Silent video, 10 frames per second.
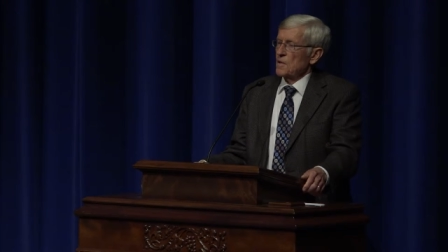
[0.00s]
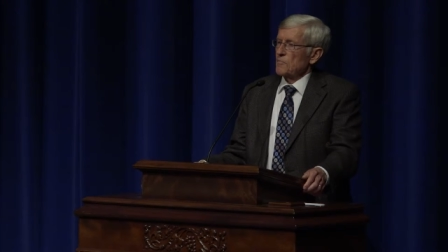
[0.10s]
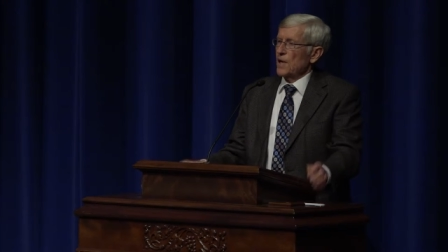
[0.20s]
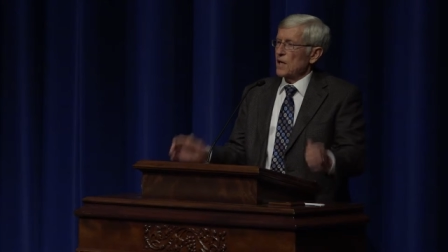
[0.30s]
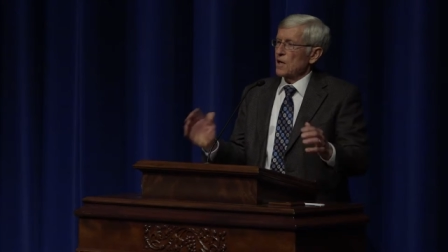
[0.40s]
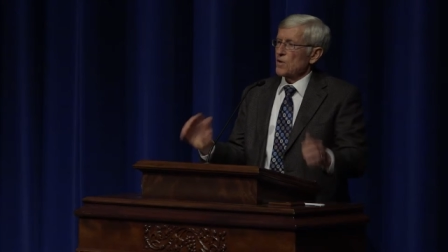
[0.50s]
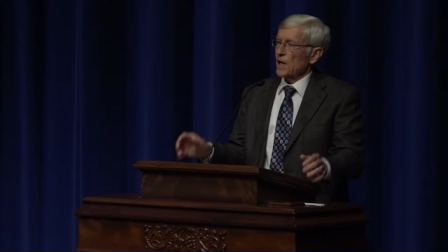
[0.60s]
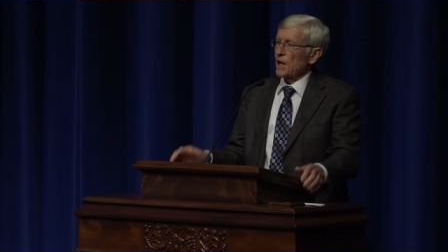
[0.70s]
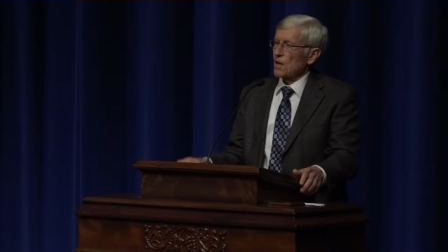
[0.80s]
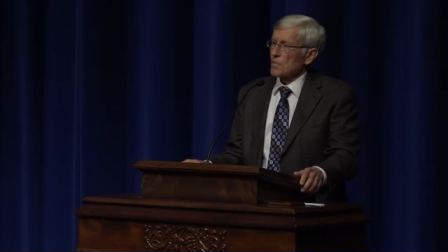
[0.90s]
Many other
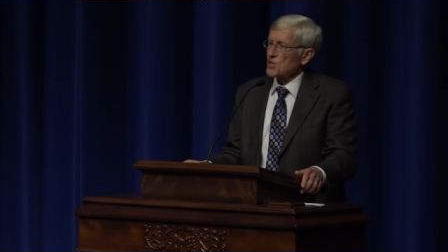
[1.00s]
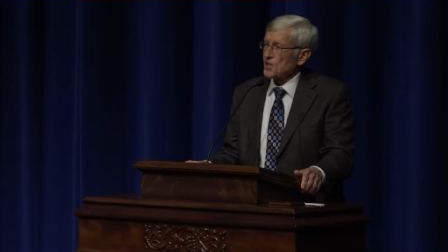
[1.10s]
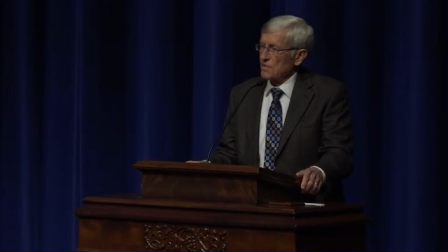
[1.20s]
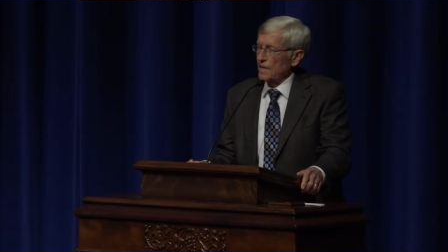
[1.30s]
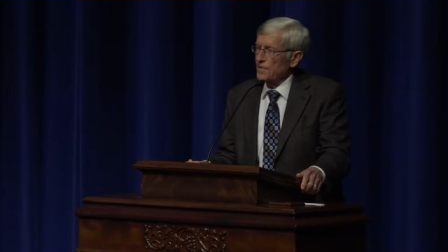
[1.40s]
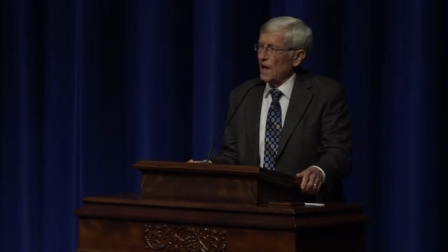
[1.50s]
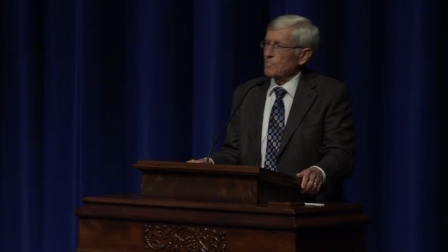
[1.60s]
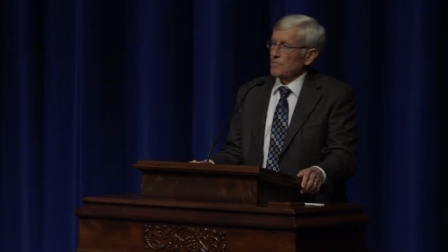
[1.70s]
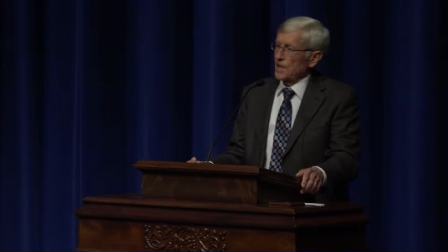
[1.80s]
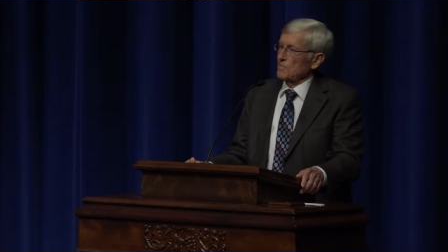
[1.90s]
economists have
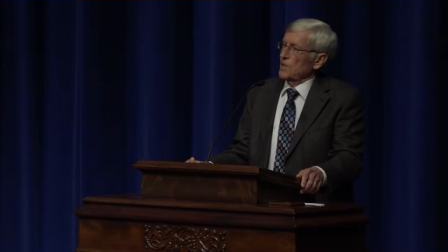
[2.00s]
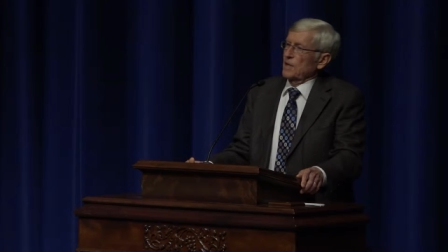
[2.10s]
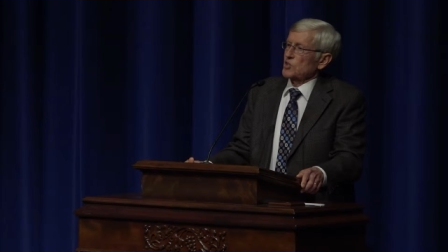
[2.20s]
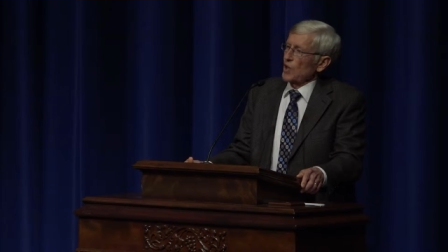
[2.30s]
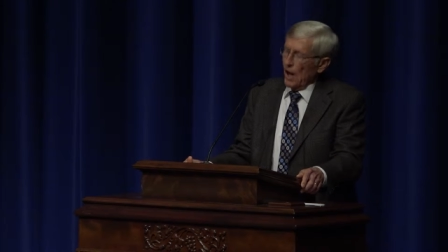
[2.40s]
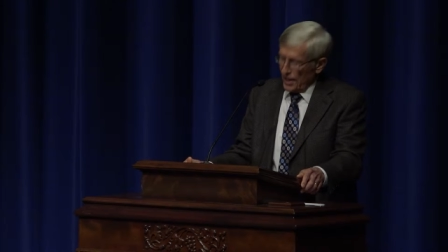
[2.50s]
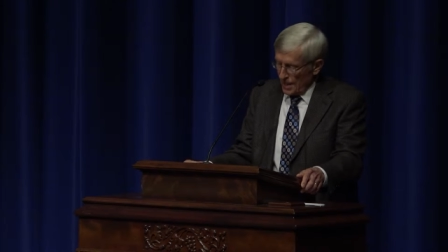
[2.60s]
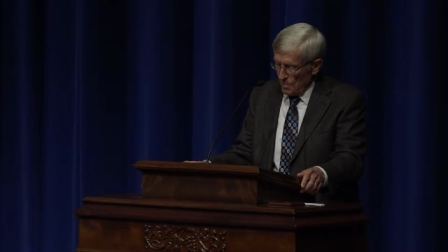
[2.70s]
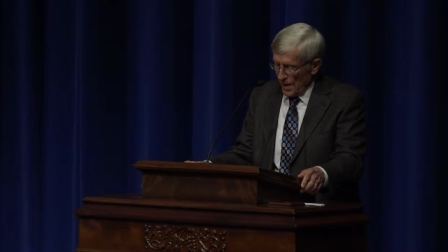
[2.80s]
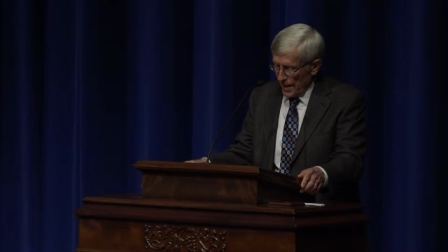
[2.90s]
not been
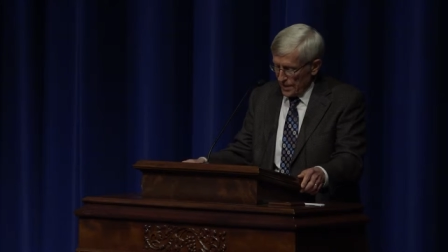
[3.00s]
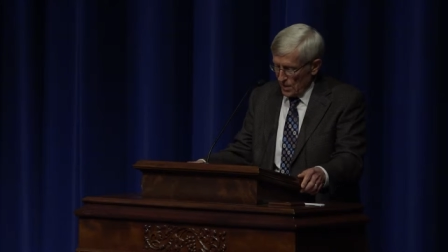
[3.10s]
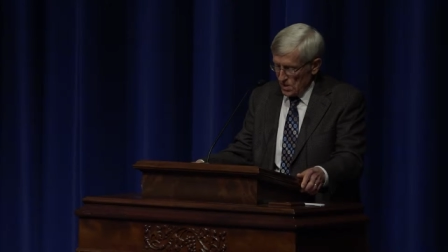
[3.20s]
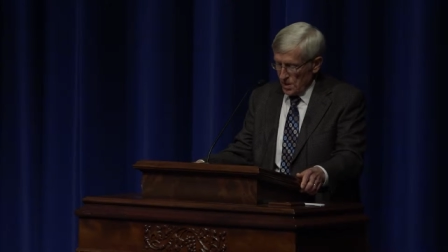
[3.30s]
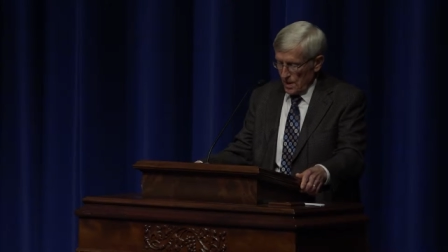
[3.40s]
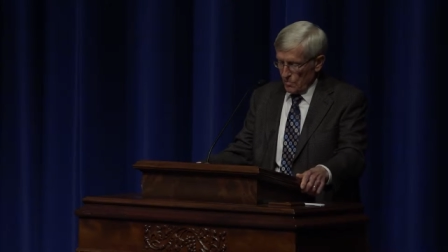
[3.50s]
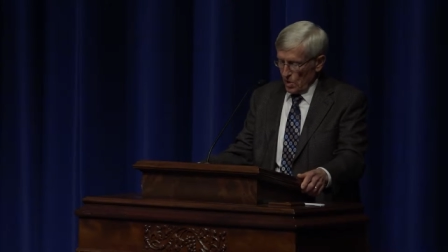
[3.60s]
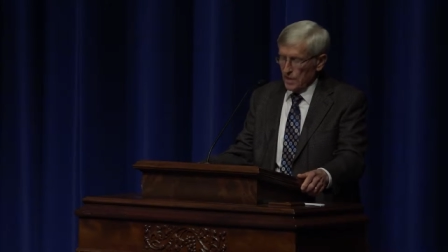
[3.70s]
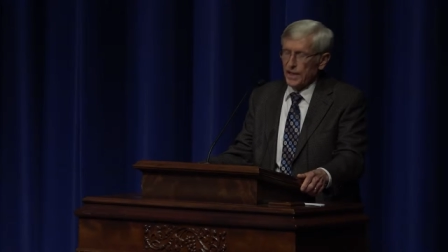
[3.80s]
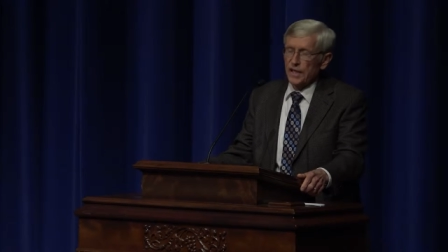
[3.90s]
occupying their time by
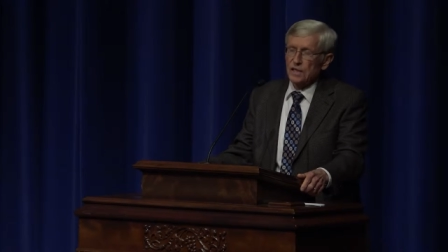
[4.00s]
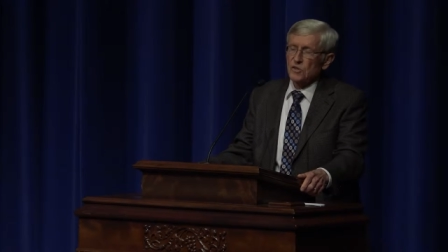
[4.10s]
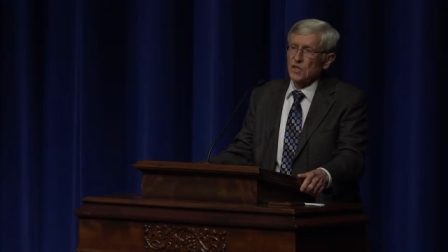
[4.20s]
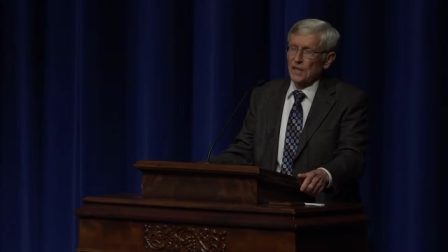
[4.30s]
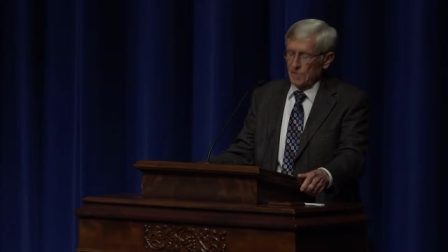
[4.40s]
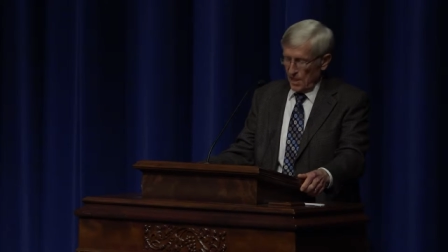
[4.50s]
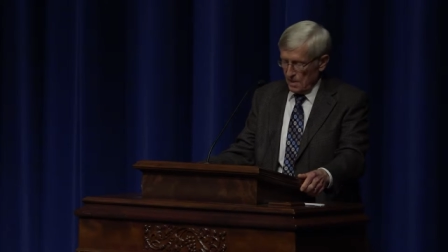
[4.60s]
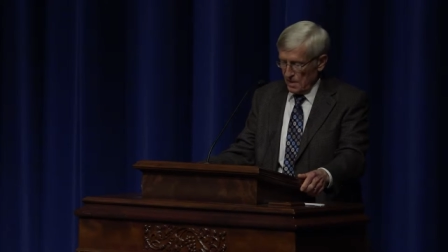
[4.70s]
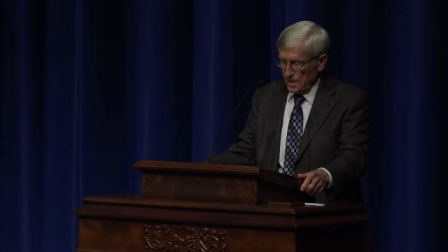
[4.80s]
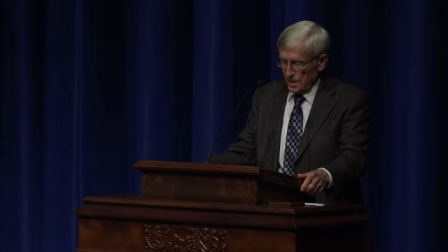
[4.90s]
looking at the same kind
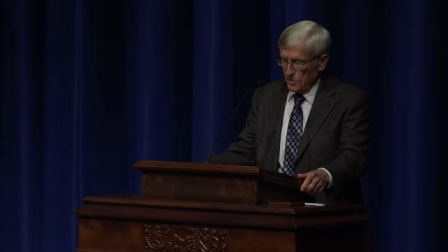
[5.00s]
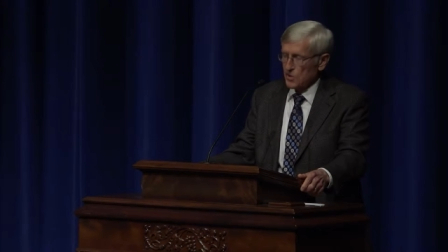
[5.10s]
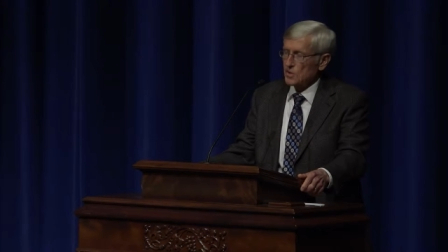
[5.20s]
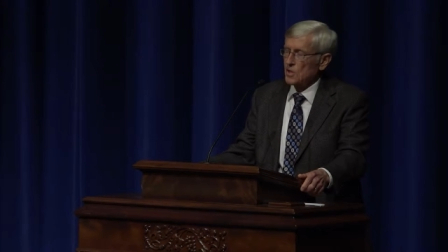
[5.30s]
of things.